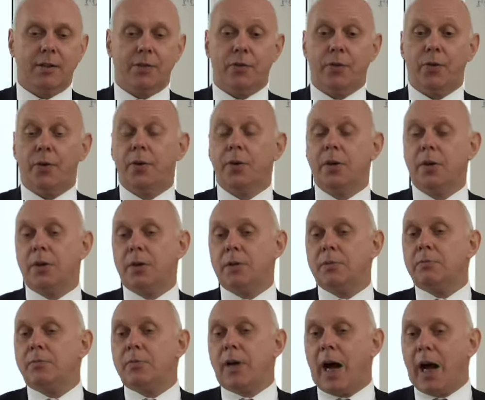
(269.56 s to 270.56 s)
The
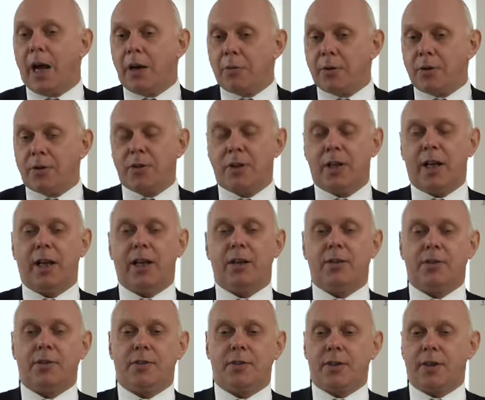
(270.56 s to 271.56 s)
Irish
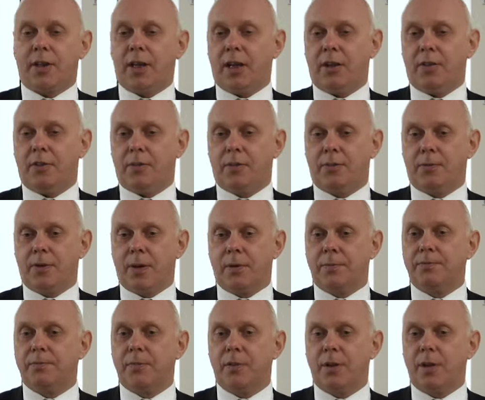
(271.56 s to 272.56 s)
case is a case of
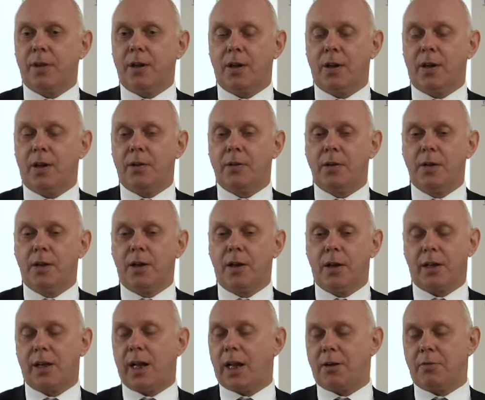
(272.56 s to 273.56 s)

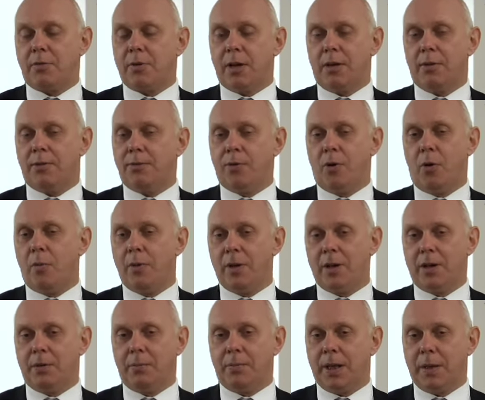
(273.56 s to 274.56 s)
a country of 4
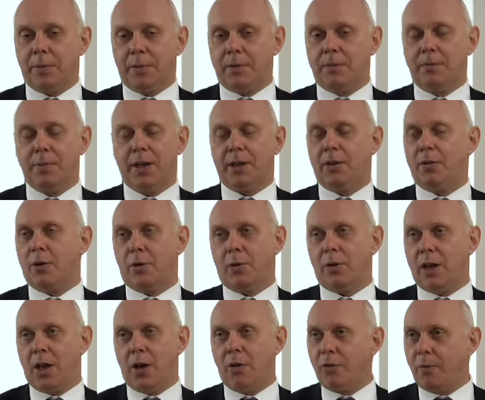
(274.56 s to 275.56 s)
million people being
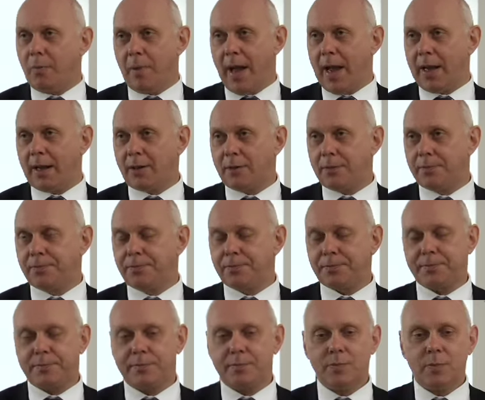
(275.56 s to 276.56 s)
totally overbanked,
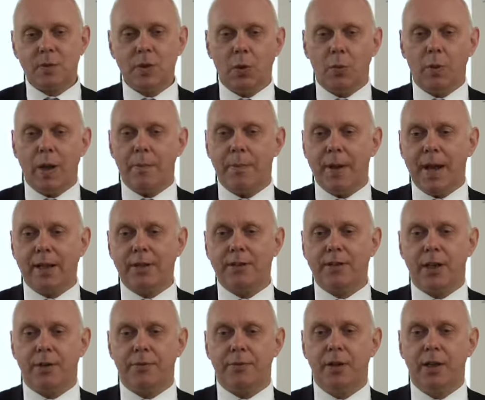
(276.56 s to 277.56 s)
where
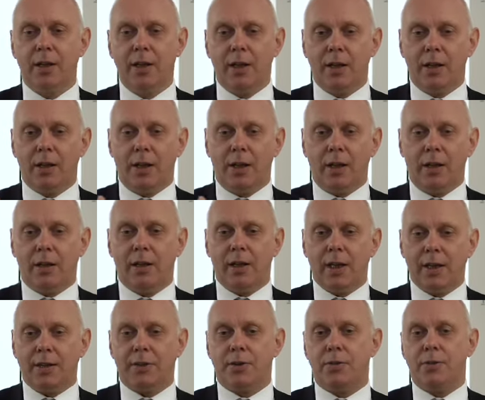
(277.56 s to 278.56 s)
banks have
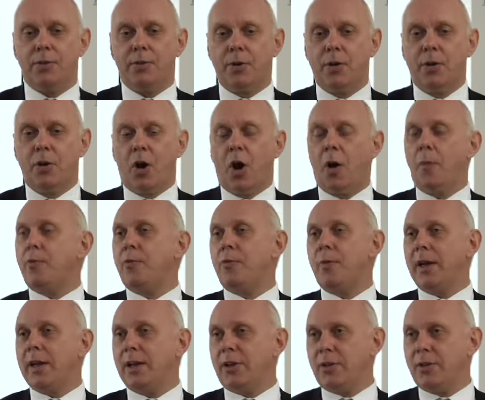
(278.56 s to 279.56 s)
led to
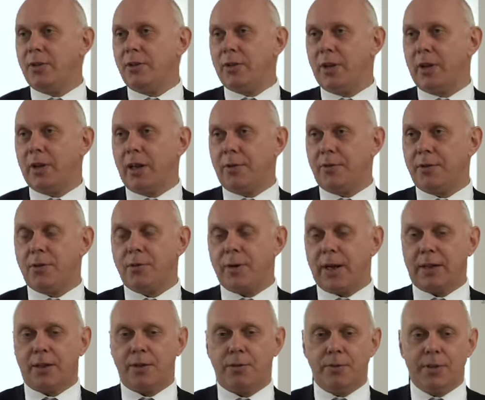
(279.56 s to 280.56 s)
operations and have
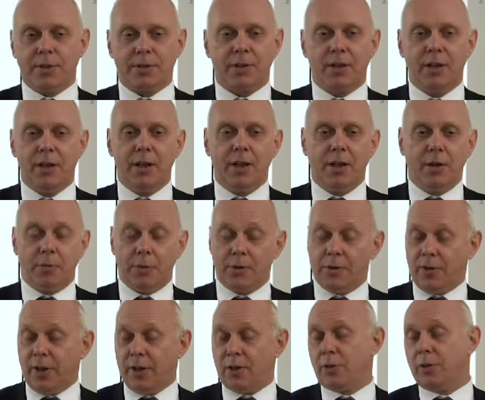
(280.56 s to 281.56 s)
attracted risk
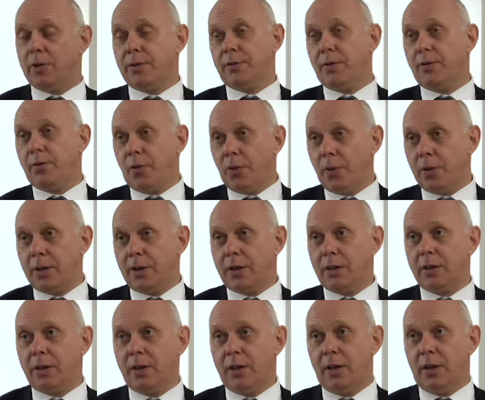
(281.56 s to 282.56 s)
which they should have
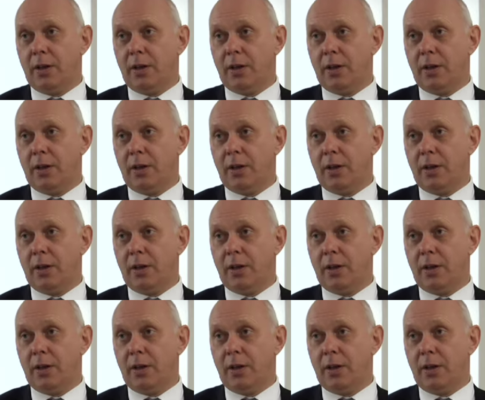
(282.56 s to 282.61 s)
avoided.